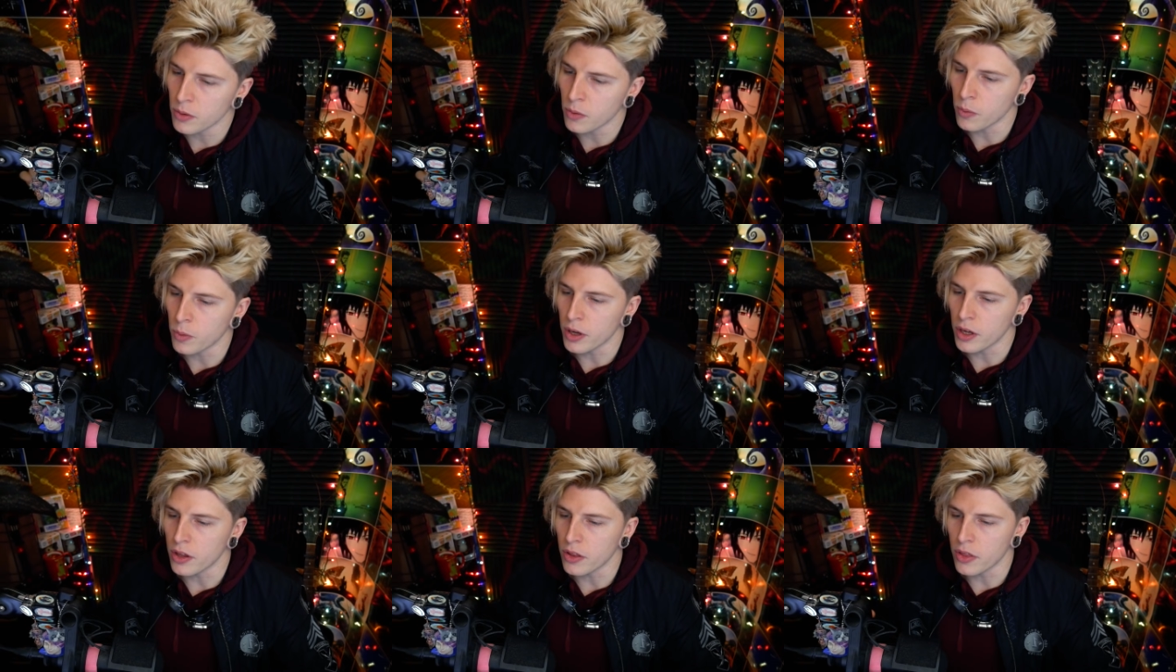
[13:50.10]

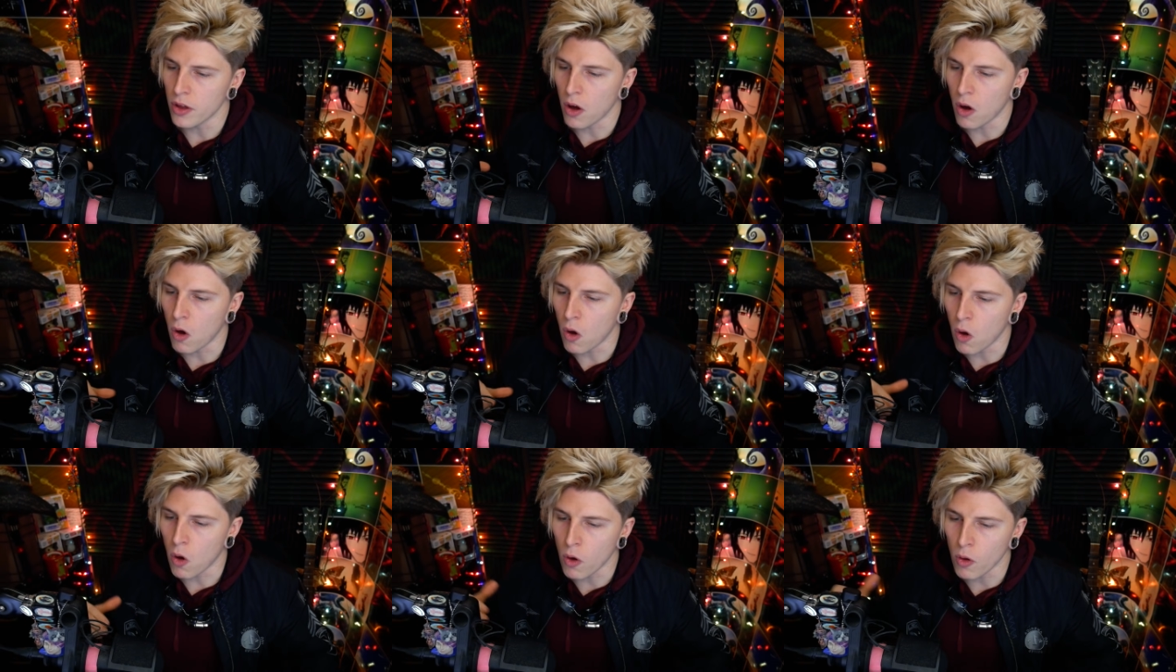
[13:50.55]
with
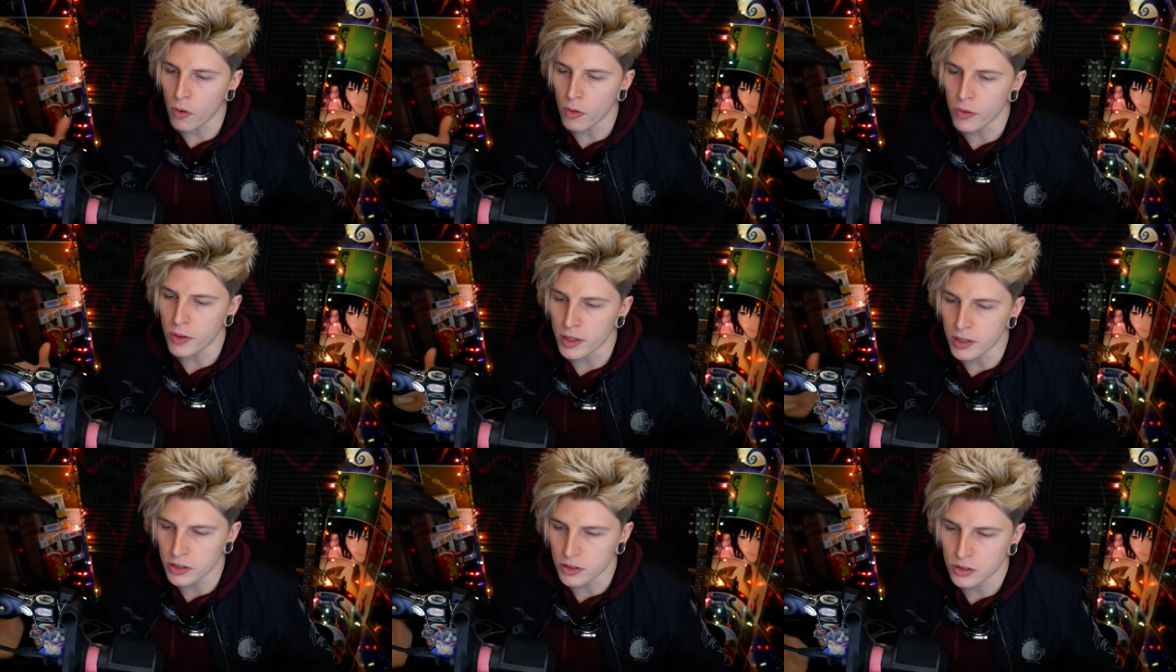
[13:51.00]
all
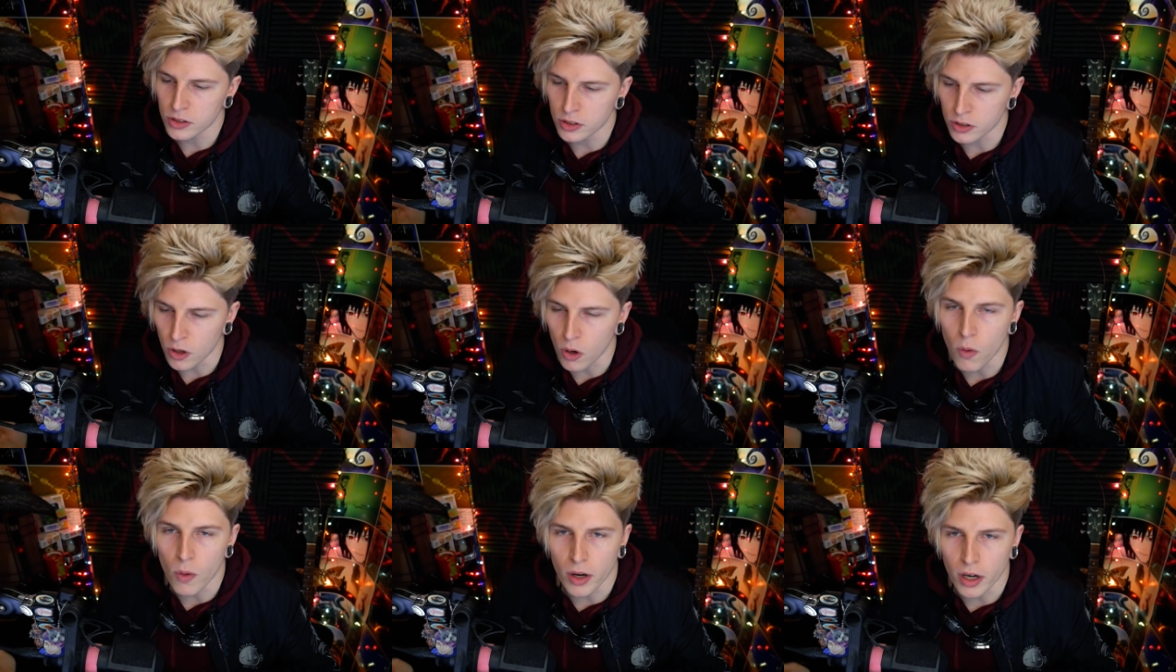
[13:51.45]
this
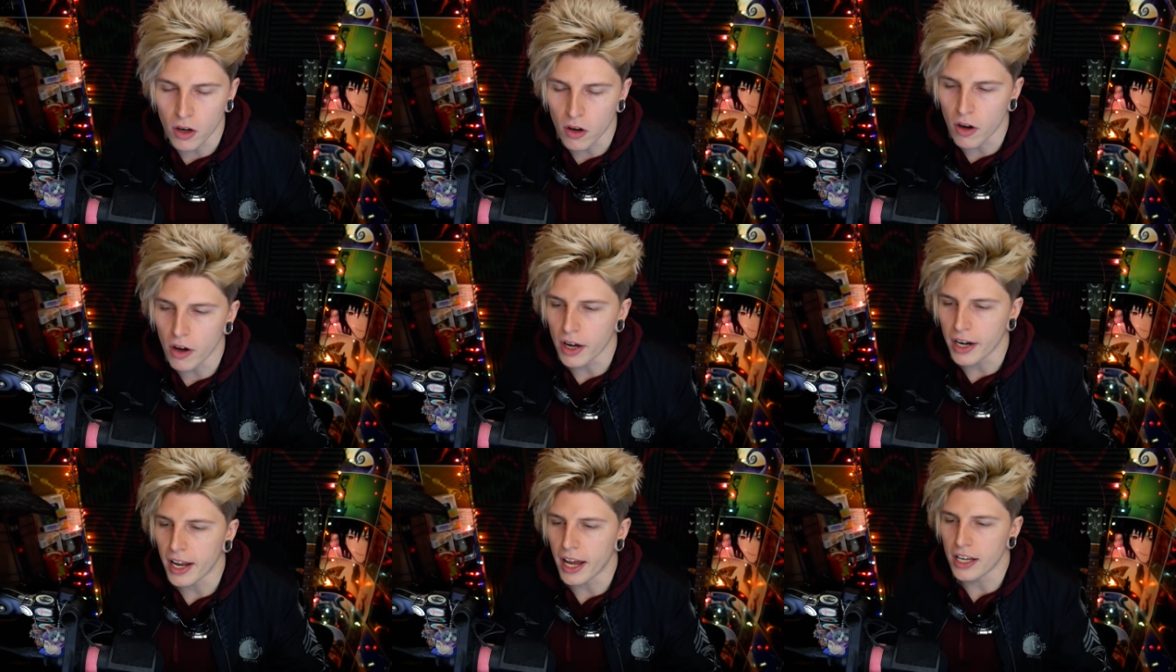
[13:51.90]
going
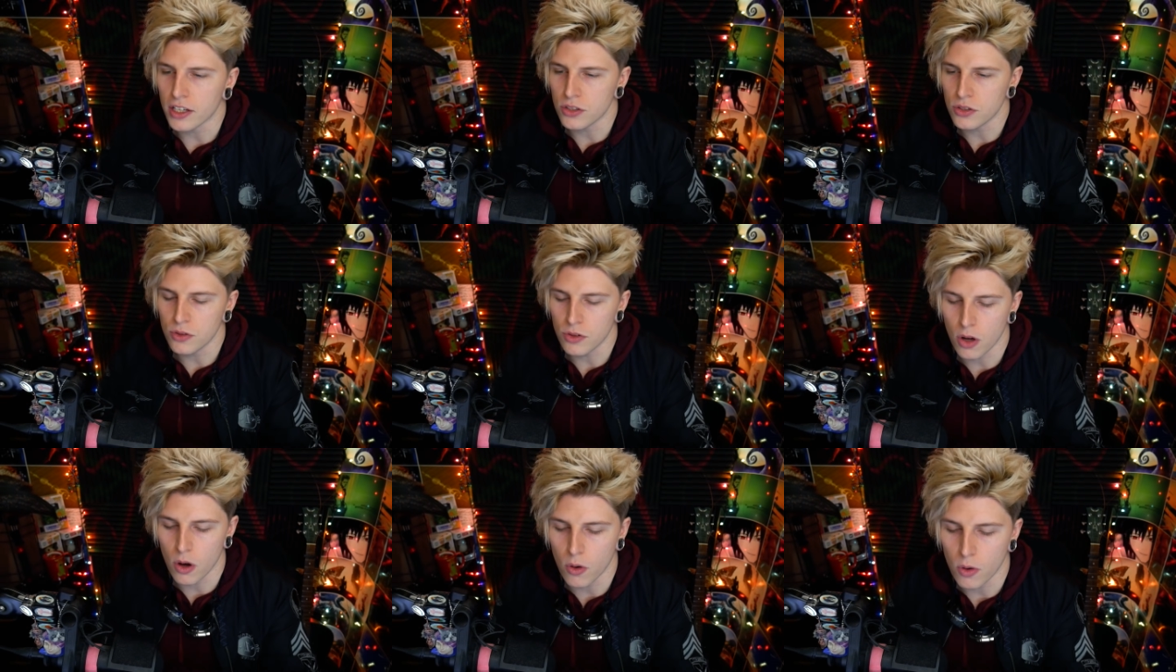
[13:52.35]
on, as
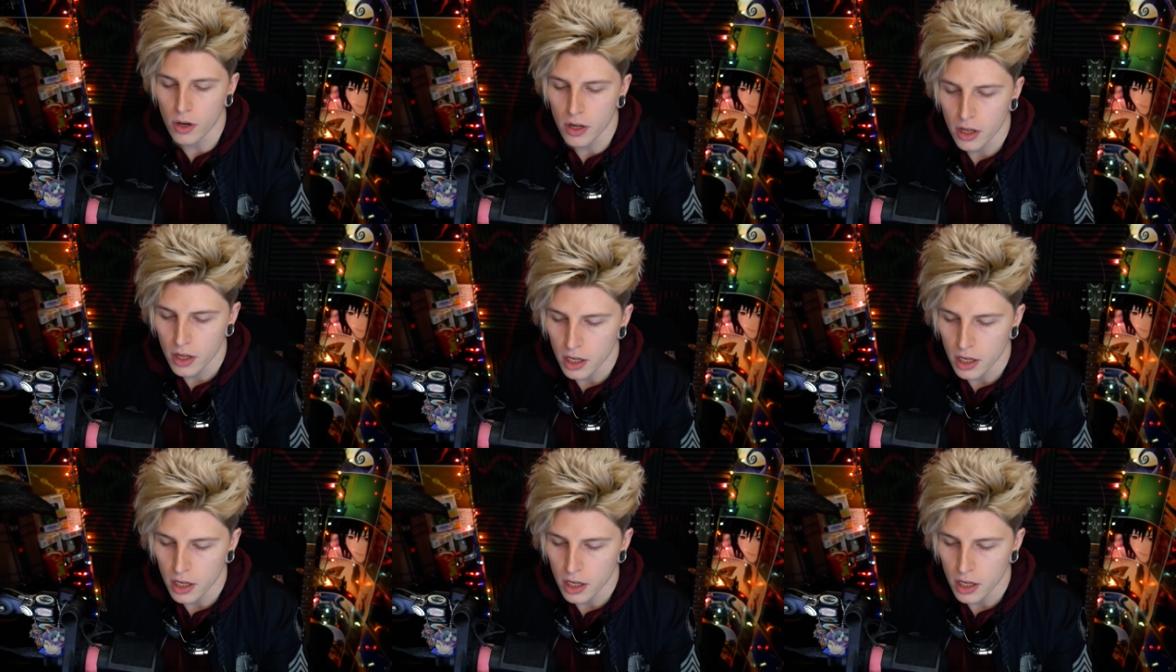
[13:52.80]
you know,